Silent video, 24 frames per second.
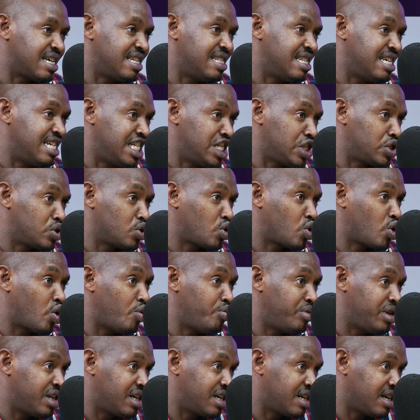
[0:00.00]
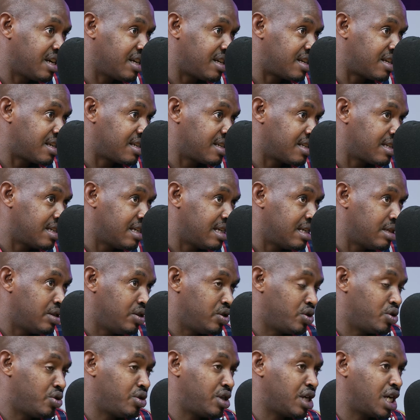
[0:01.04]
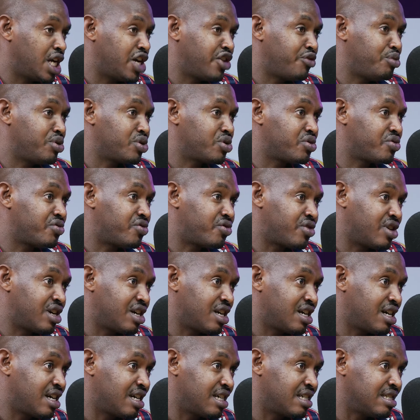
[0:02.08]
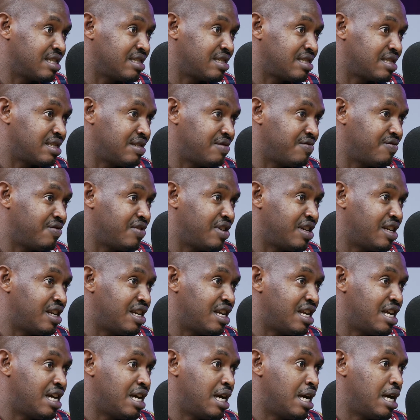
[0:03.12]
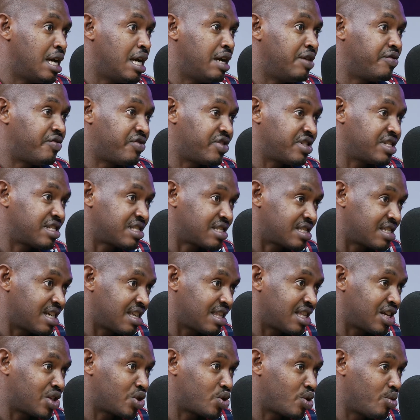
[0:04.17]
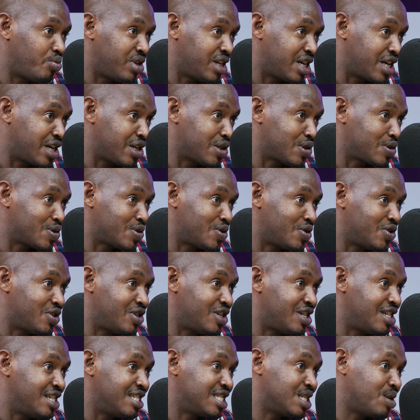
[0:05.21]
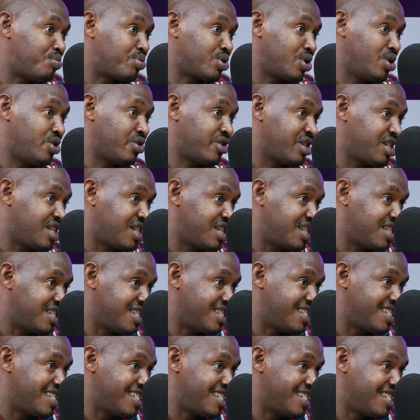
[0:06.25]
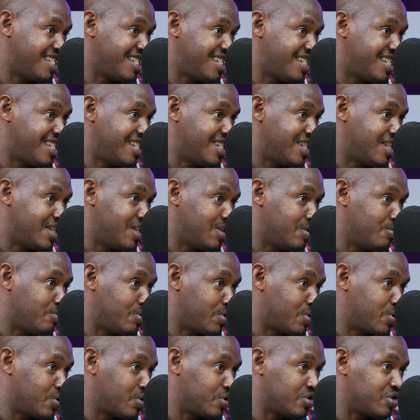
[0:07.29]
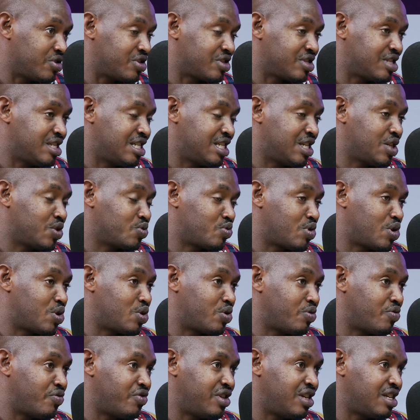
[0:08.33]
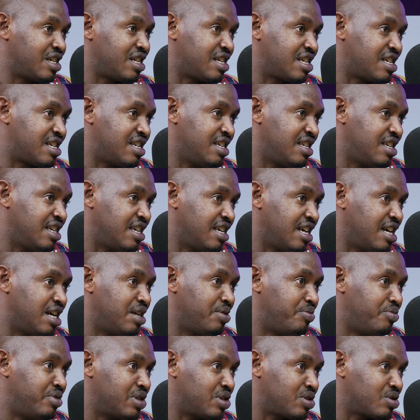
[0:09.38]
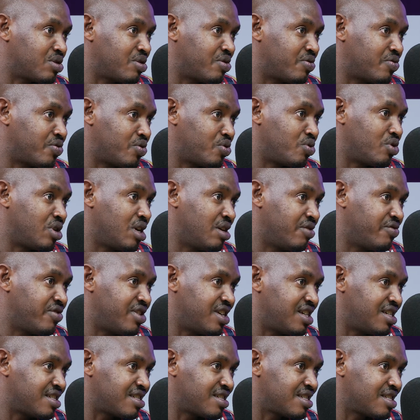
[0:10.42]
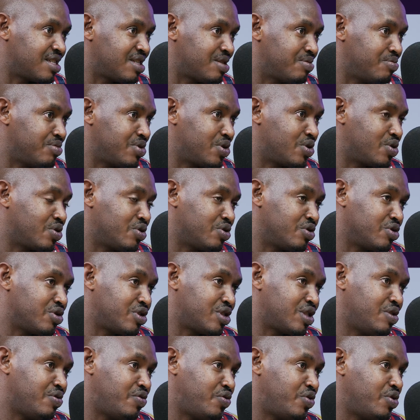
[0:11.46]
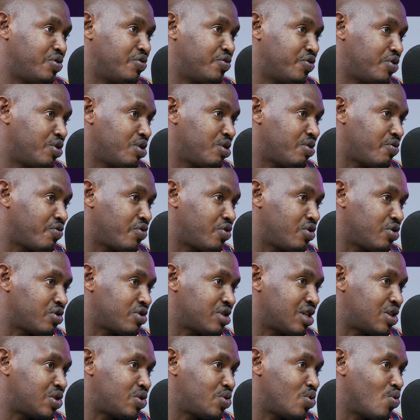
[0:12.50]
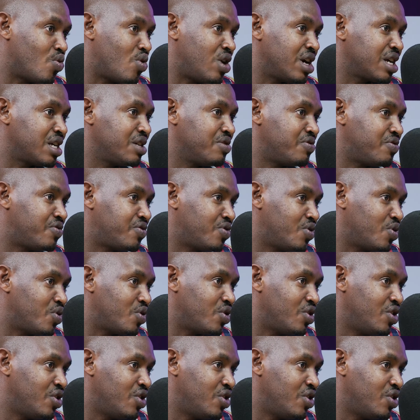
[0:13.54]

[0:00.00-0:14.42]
the need to communicate, the government of Rwanda has even emphasized that communication is a priority, because it is one of the key elements of good governance. Because if you involve those that you're working for,